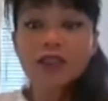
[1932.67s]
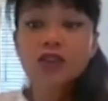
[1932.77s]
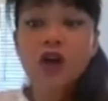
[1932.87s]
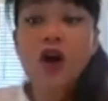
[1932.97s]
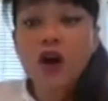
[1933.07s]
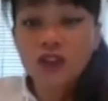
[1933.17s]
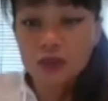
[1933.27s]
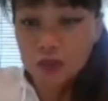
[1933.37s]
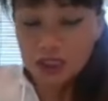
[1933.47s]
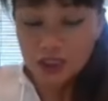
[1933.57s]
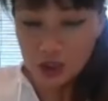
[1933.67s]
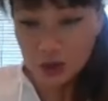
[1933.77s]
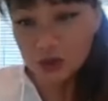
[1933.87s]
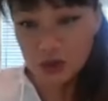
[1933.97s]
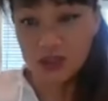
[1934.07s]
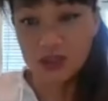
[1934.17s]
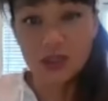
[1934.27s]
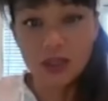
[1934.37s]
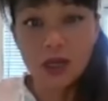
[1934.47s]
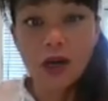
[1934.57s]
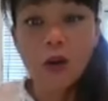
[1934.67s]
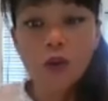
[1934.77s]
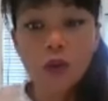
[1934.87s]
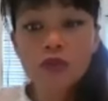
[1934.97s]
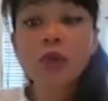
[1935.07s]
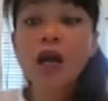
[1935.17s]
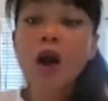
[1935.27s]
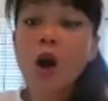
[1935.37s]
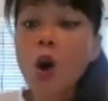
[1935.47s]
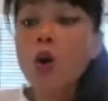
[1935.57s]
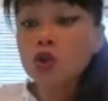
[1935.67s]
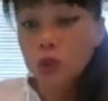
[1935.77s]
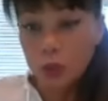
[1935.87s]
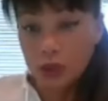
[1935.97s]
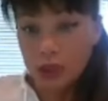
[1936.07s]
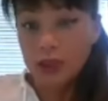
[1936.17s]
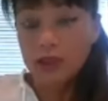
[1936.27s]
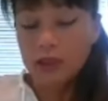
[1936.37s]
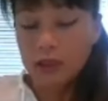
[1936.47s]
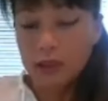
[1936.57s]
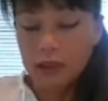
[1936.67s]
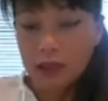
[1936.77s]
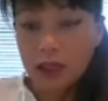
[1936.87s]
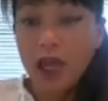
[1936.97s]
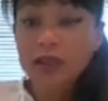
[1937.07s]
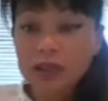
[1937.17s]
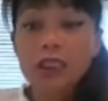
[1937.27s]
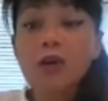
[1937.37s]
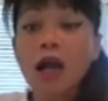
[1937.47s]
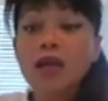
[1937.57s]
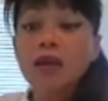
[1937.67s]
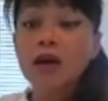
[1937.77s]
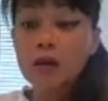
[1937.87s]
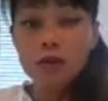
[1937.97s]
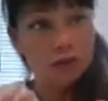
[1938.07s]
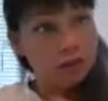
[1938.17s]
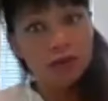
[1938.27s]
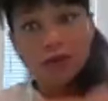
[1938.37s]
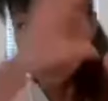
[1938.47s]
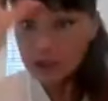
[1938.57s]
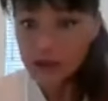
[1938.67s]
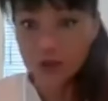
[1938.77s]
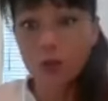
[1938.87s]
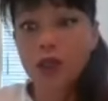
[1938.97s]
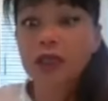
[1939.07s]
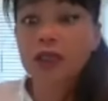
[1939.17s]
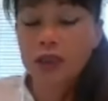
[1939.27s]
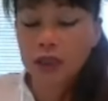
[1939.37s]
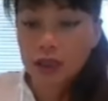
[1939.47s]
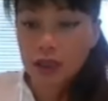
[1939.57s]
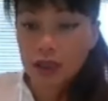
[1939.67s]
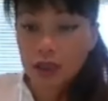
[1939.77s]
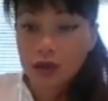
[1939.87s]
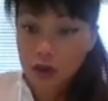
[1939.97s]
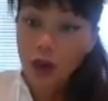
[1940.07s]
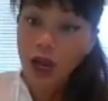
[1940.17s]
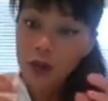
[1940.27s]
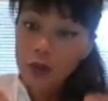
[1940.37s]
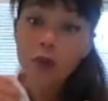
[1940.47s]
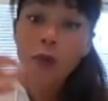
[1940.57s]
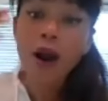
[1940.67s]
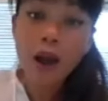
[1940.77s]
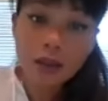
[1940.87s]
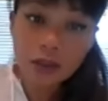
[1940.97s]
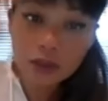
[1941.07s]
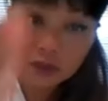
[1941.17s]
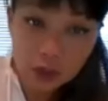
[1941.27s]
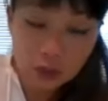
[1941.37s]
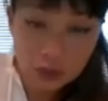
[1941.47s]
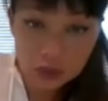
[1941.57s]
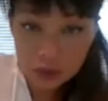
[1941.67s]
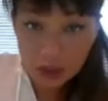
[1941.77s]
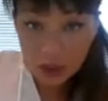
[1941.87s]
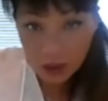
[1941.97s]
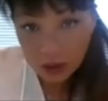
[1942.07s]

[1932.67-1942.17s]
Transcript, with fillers: I taught my children with my old way until I know this way. So I were part of those